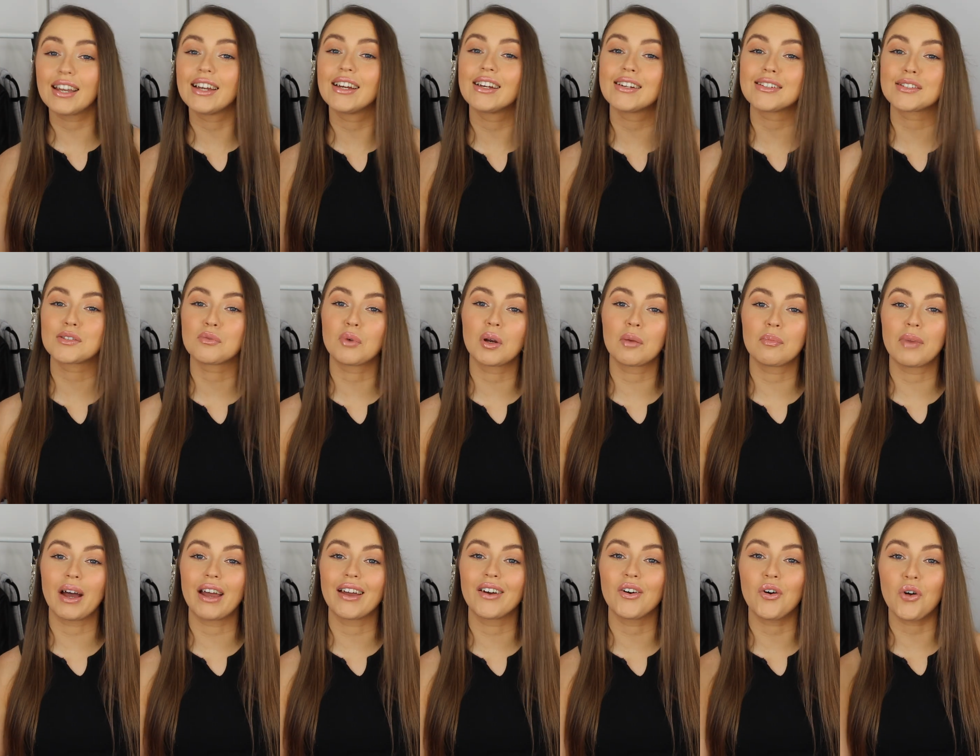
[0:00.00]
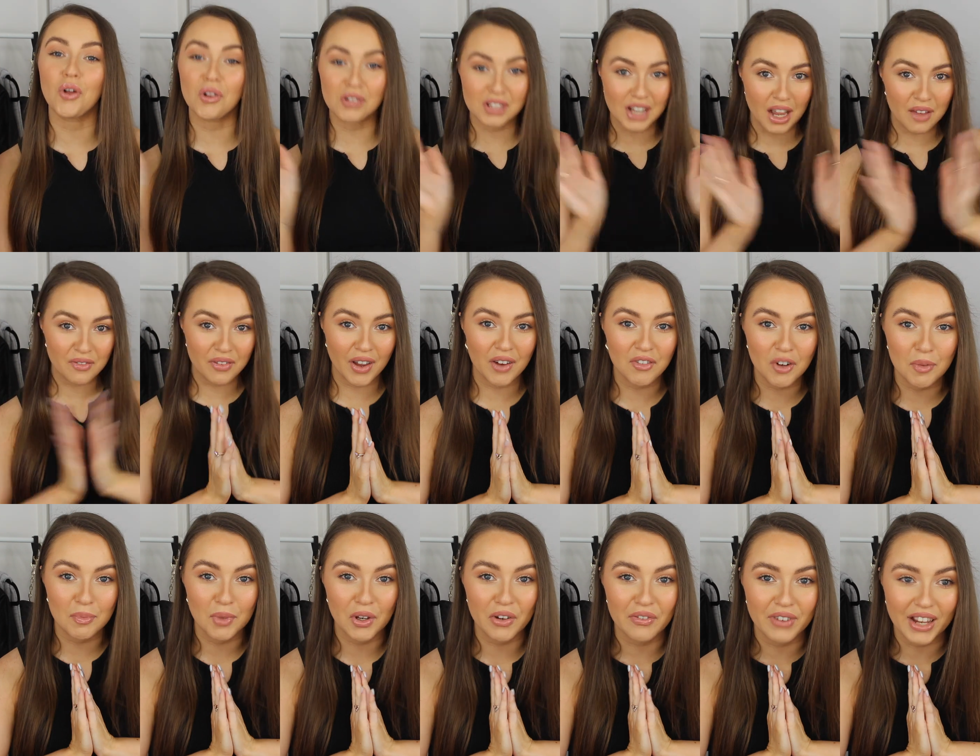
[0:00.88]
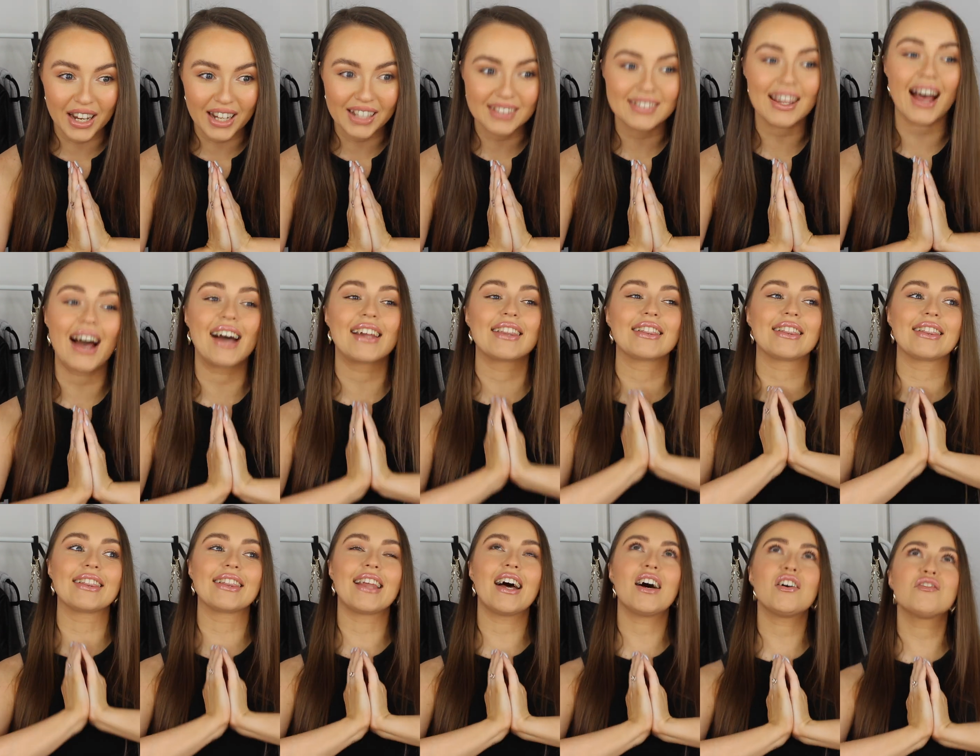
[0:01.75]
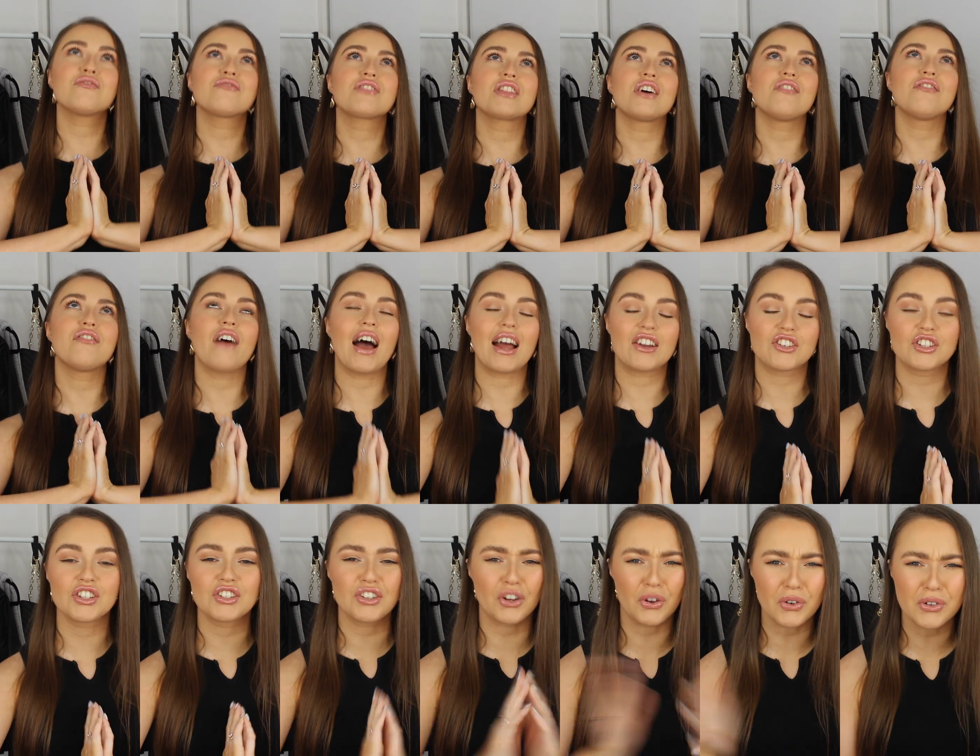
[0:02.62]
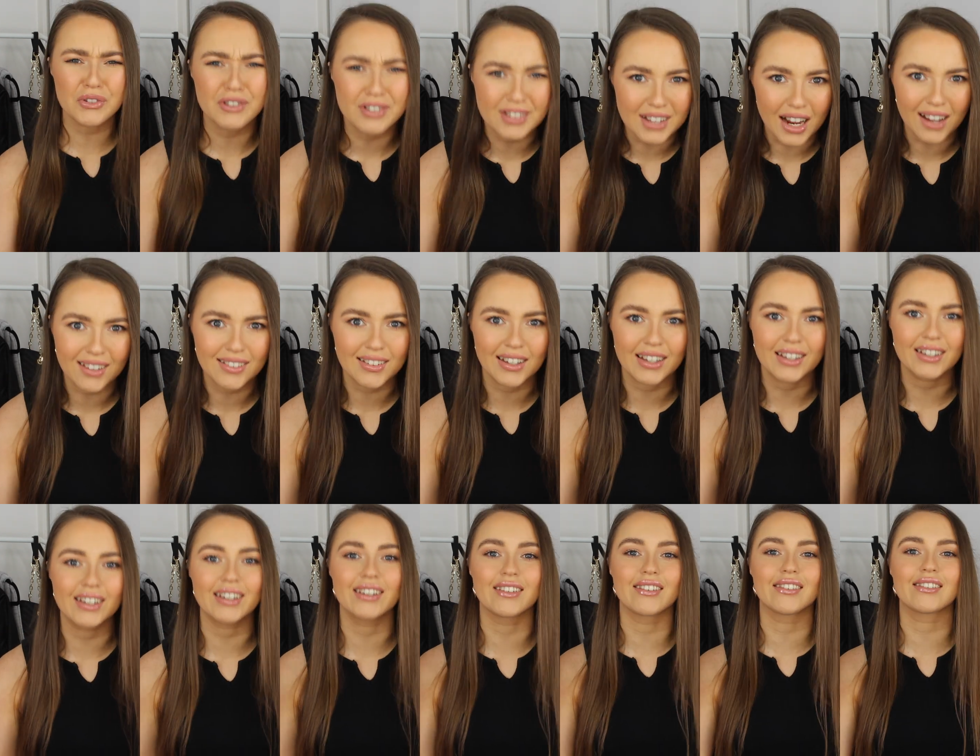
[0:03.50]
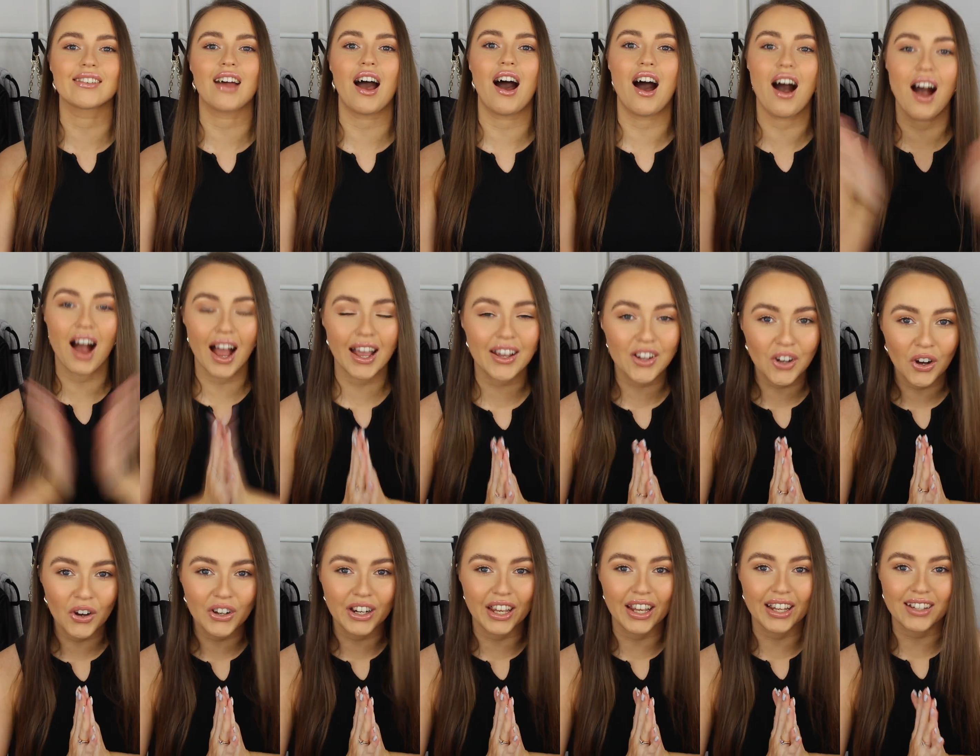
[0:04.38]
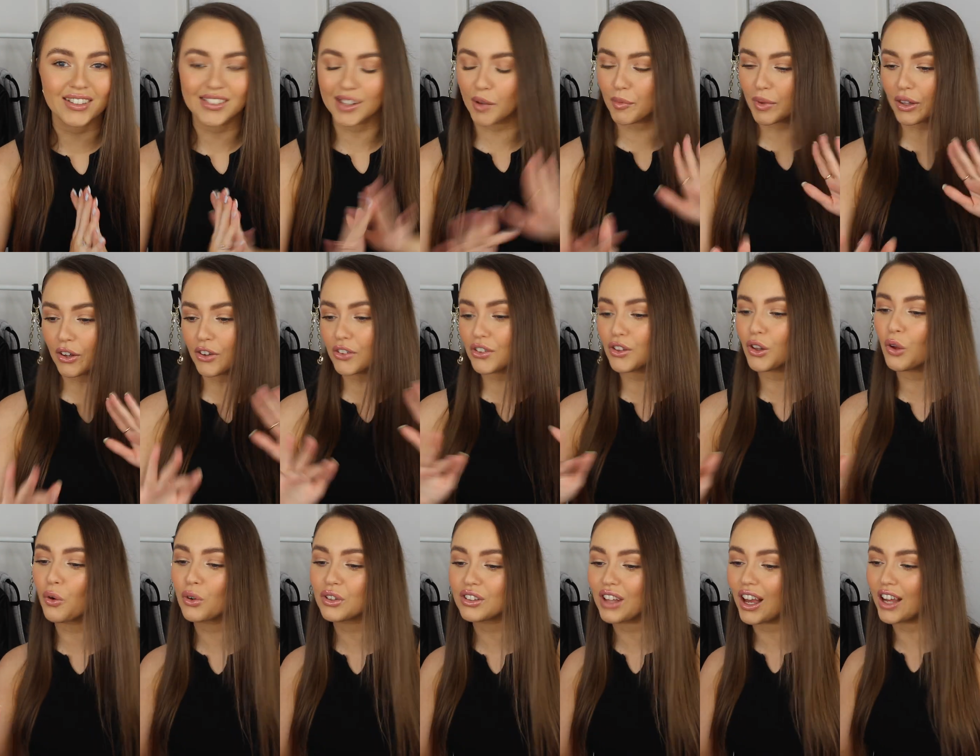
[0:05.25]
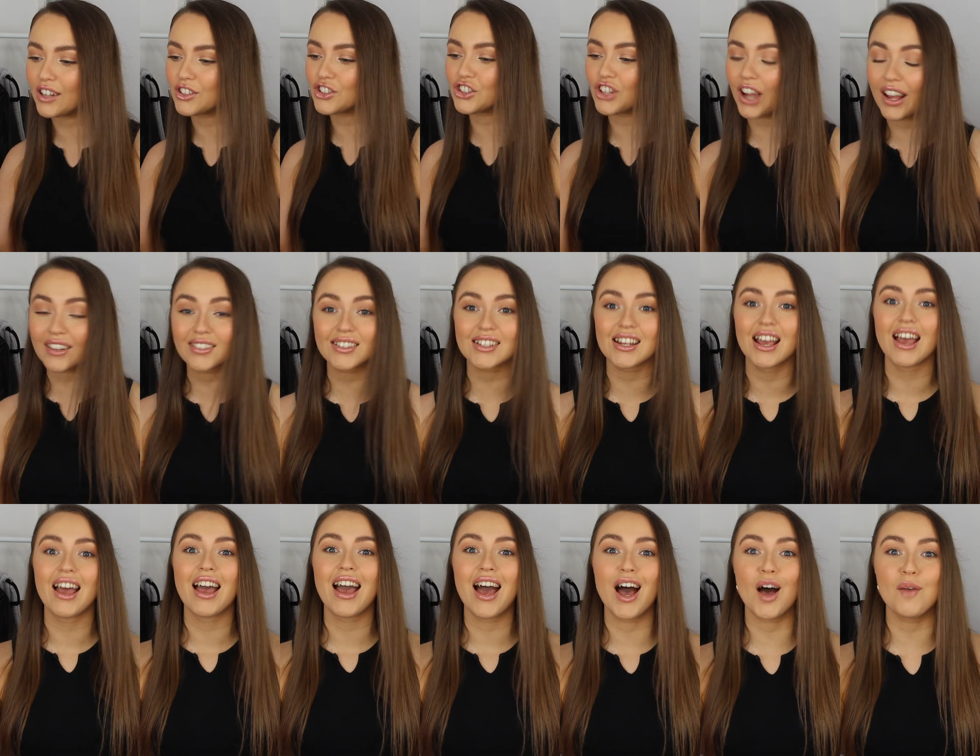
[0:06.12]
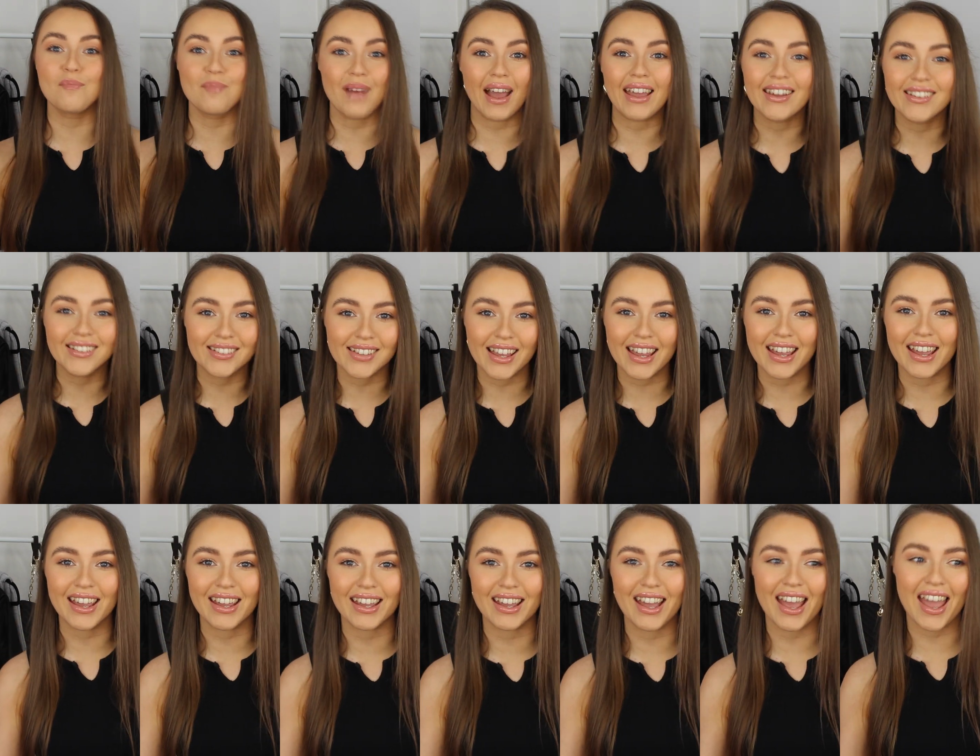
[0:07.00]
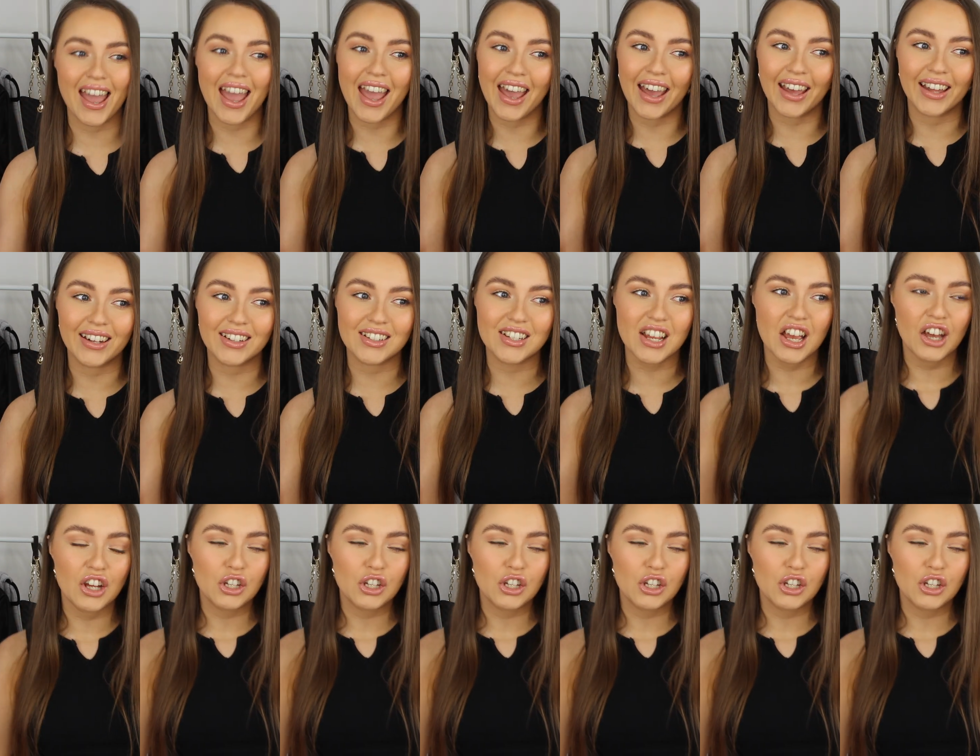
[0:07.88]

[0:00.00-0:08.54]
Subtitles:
is one of my all-time favorite movies. I love the fashion. Who doesn't? It is iconic. Some of those looks are just amazing and